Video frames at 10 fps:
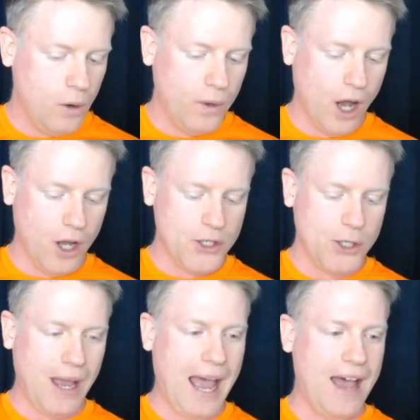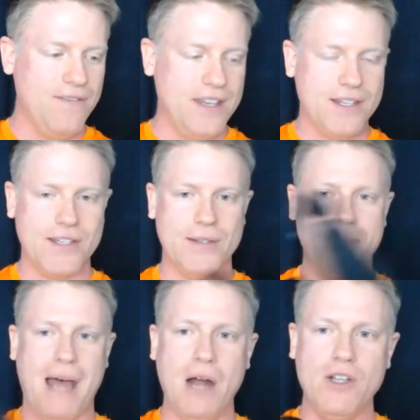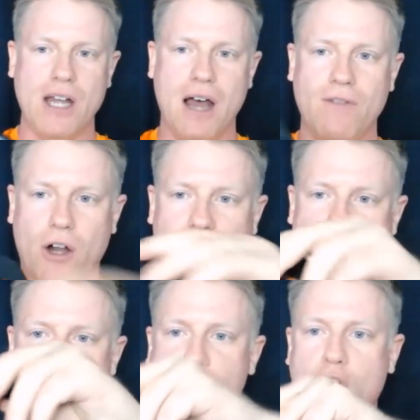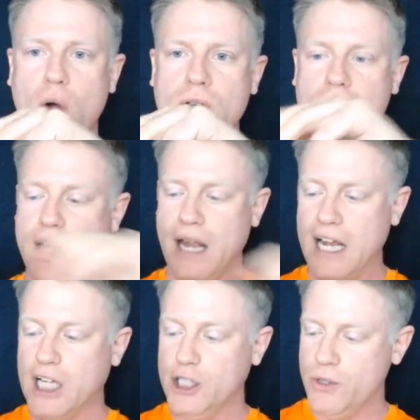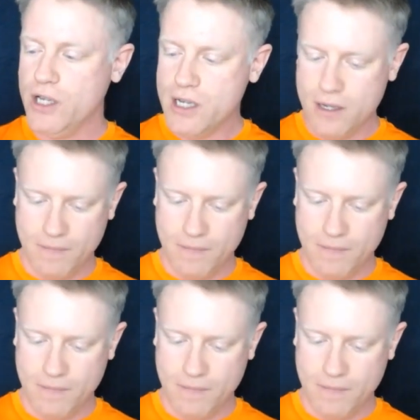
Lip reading: We also have this pouch I've already shown included.